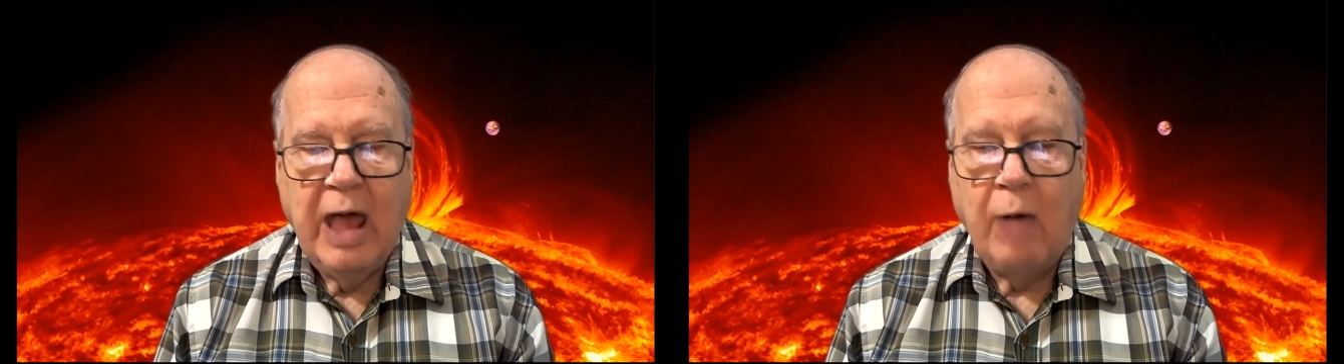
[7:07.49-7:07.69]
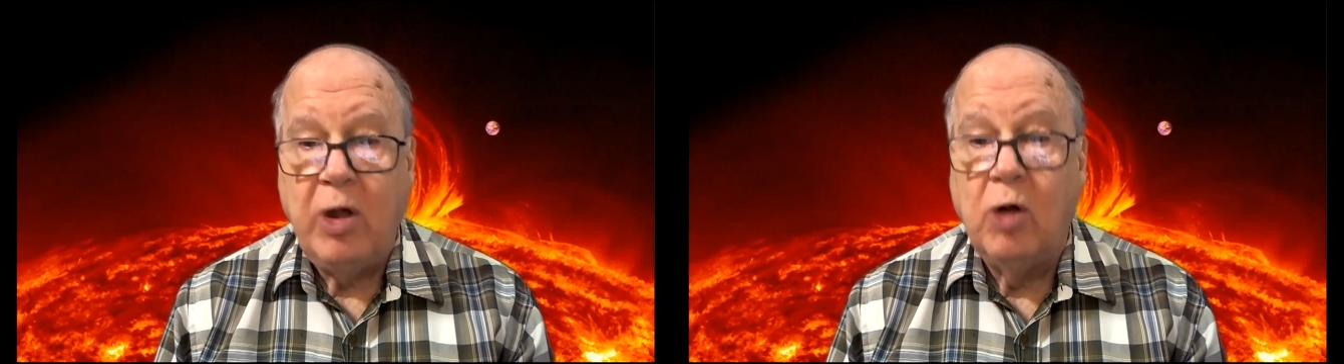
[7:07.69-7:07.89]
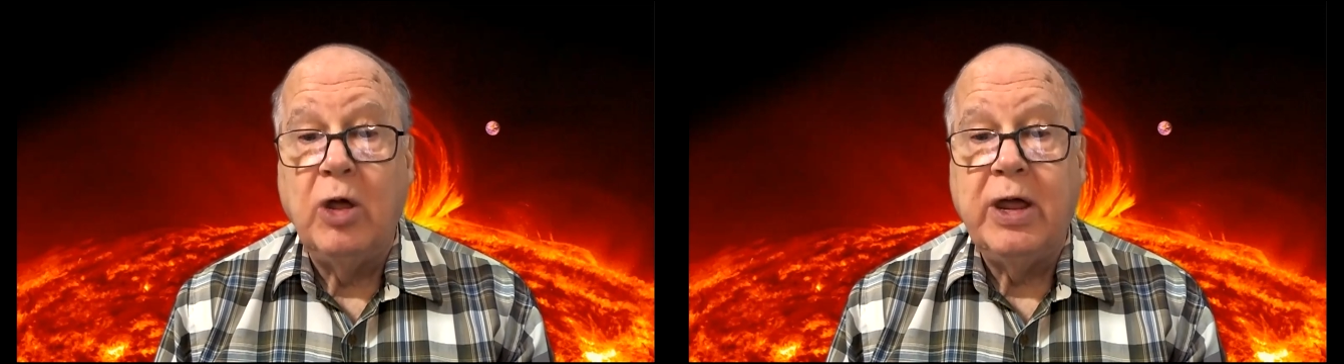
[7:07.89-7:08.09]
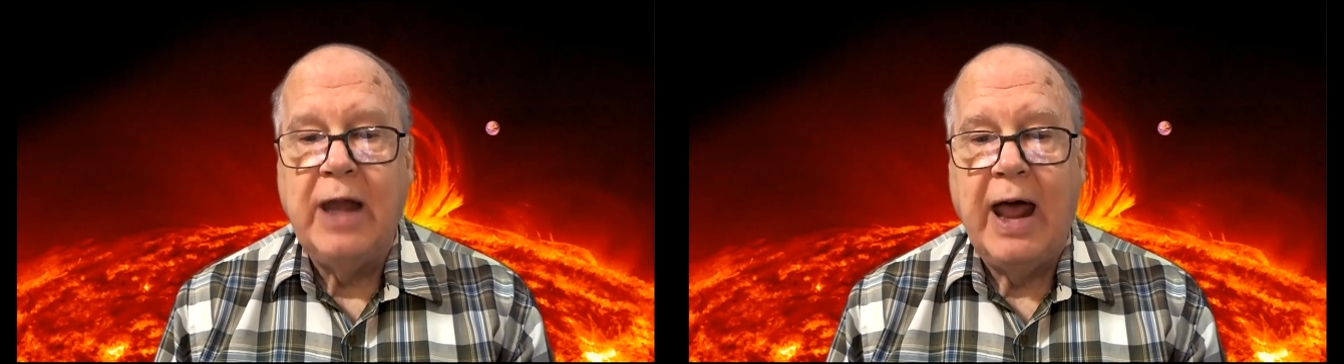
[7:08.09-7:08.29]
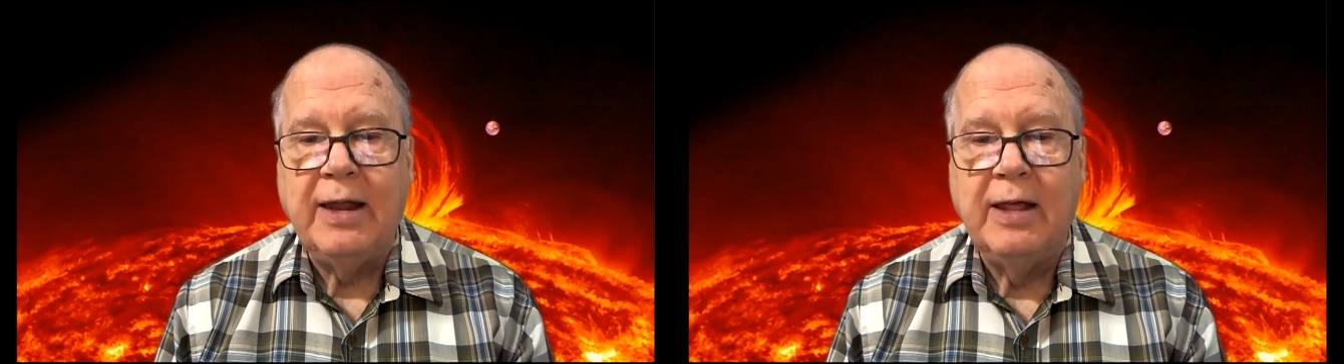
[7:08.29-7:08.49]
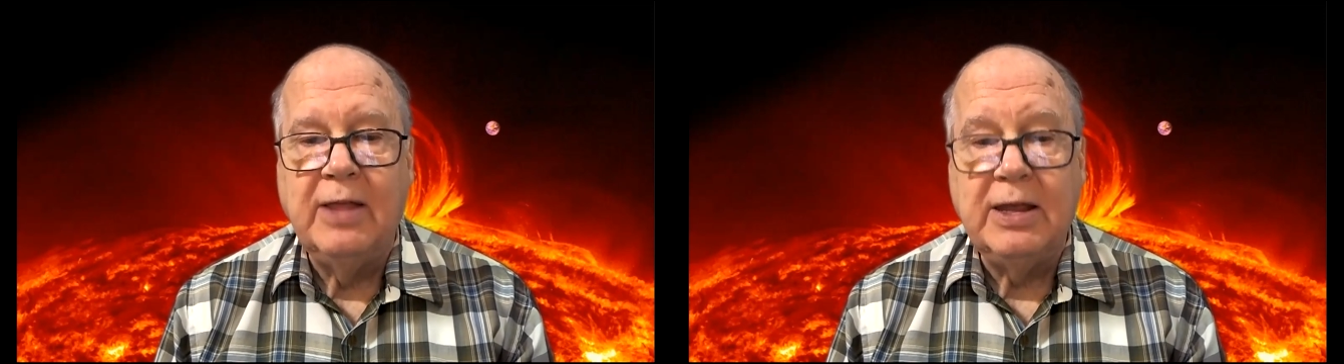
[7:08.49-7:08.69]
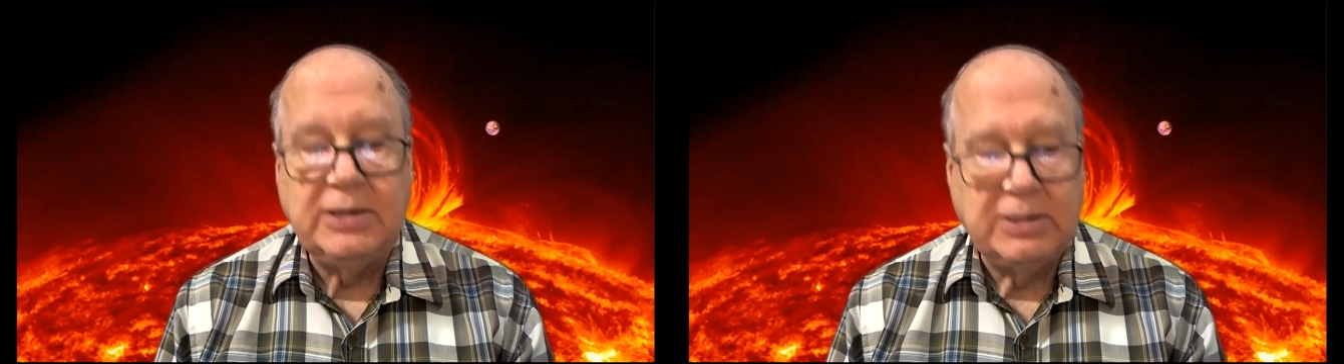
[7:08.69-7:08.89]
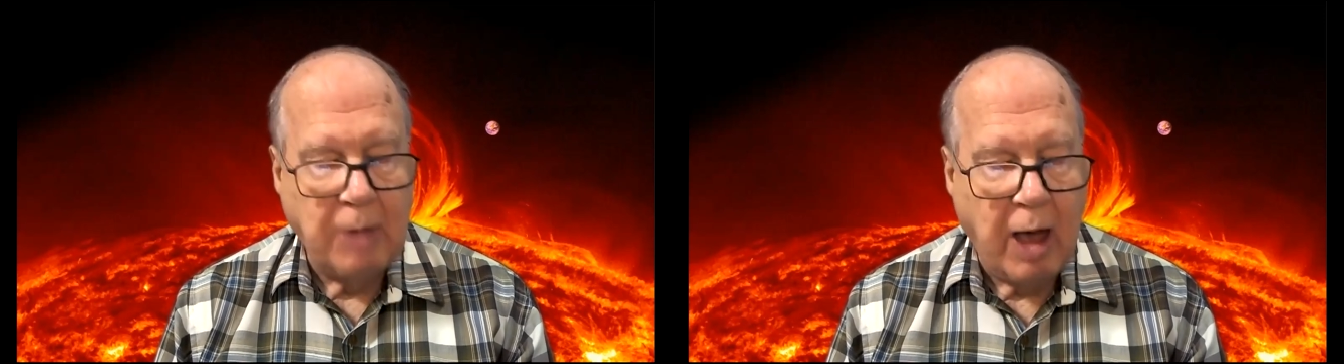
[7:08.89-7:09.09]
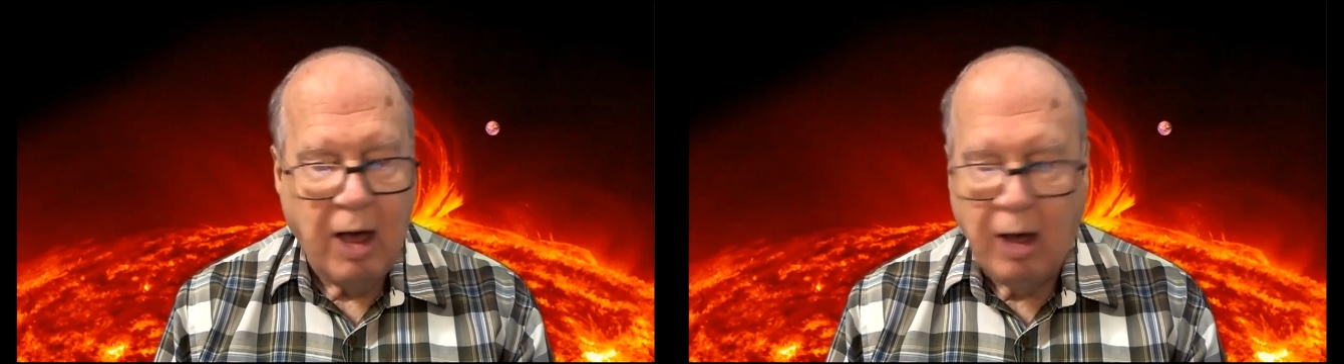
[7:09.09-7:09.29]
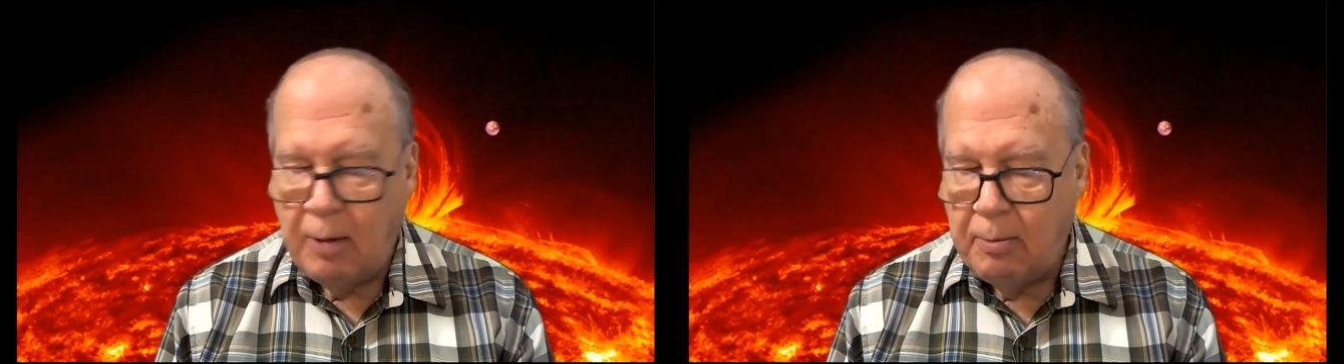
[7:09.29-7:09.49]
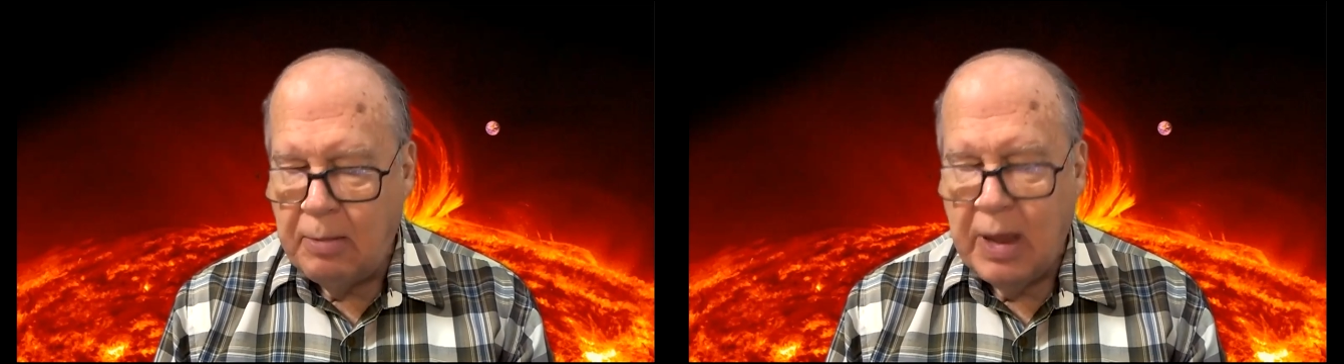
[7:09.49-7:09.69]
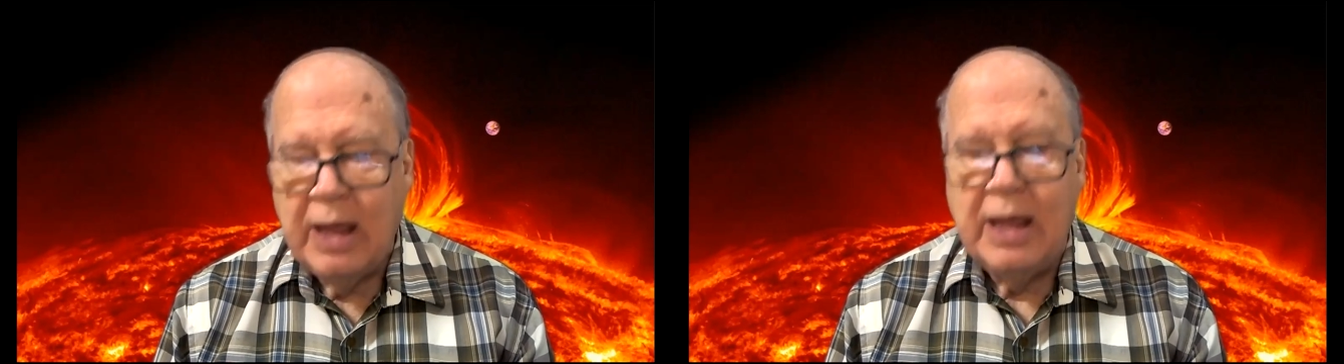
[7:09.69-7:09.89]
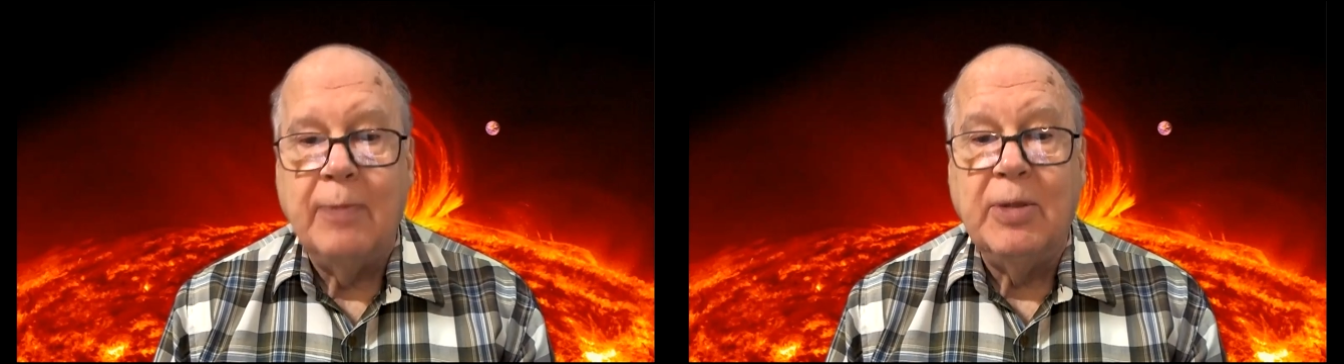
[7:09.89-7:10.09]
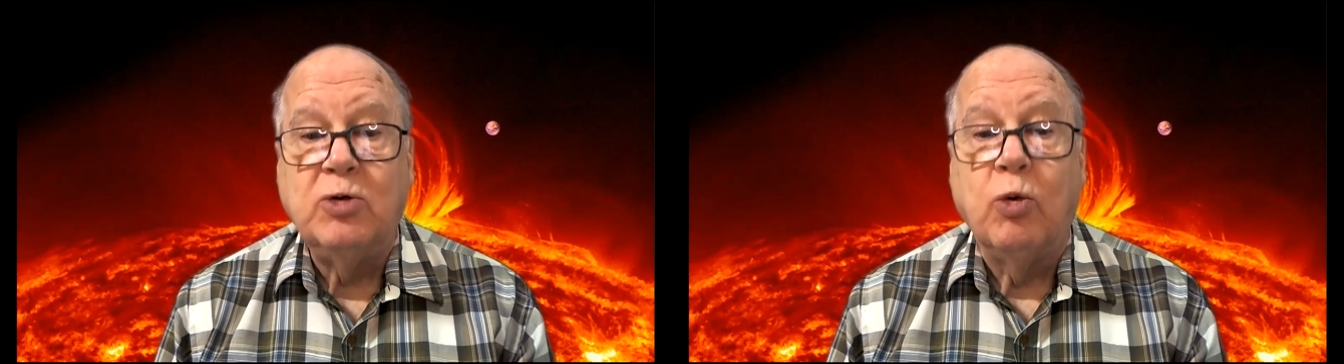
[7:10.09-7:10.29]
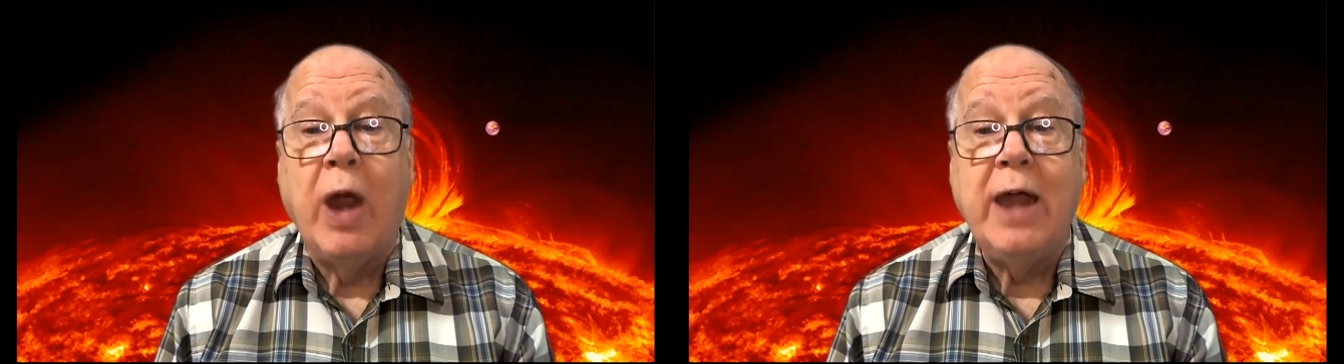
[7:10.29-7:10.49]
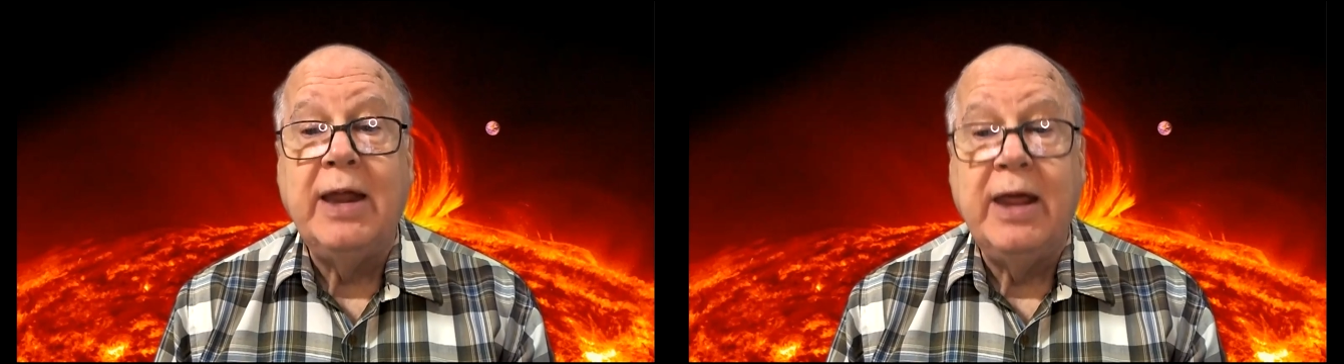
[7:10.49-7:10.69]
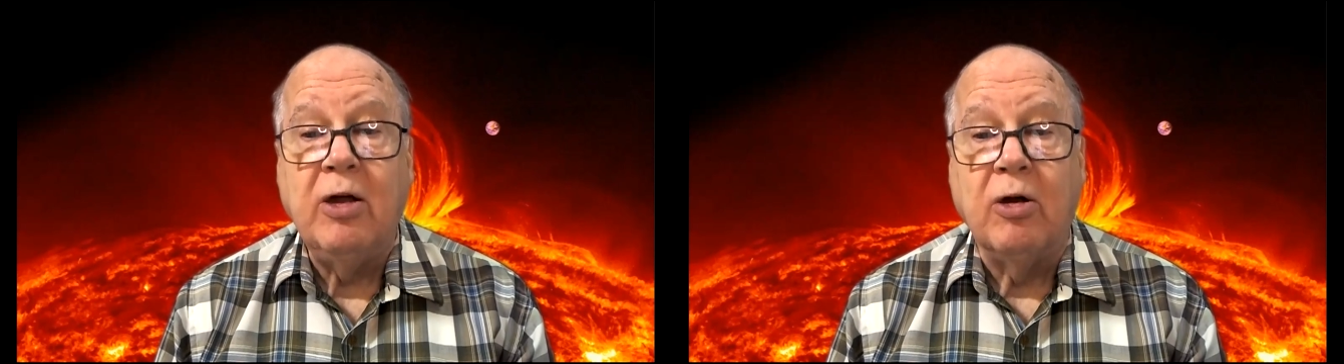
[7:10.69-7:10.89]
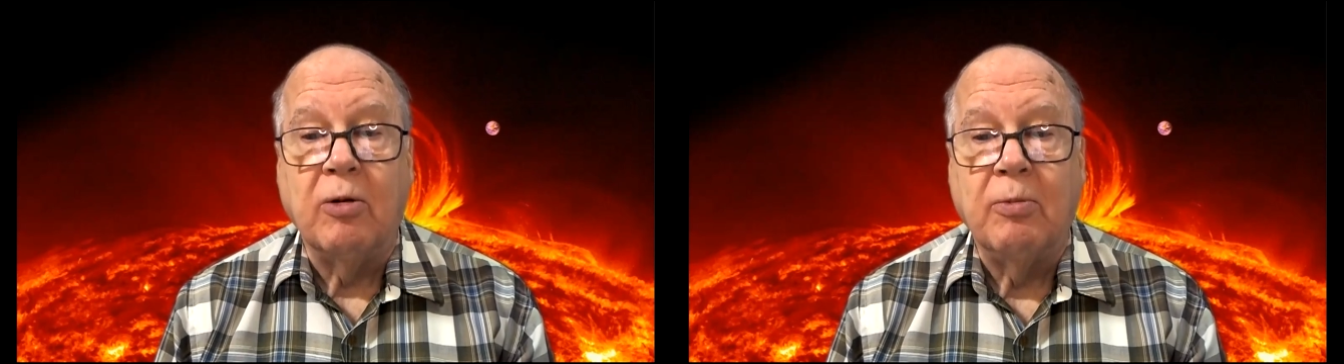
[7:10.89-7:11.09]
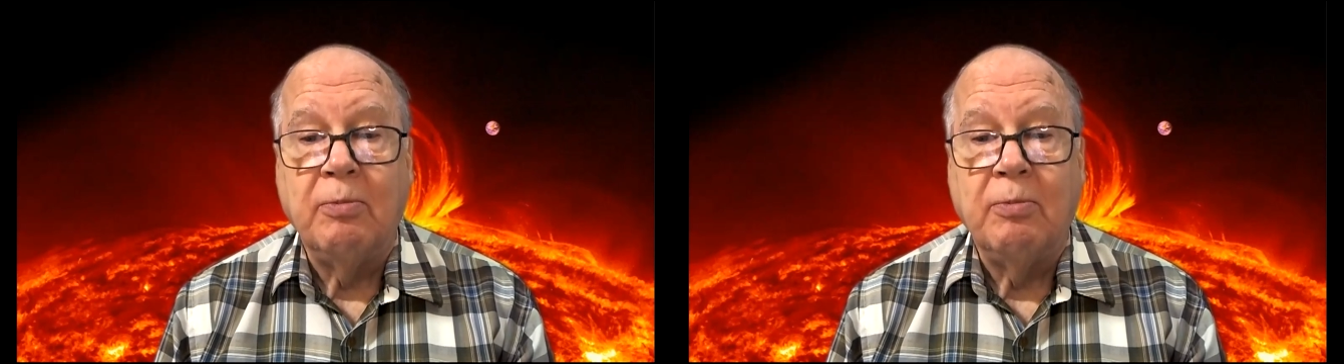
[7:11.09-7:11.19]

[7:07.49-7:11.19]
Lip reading: And what you're looking at in this image right here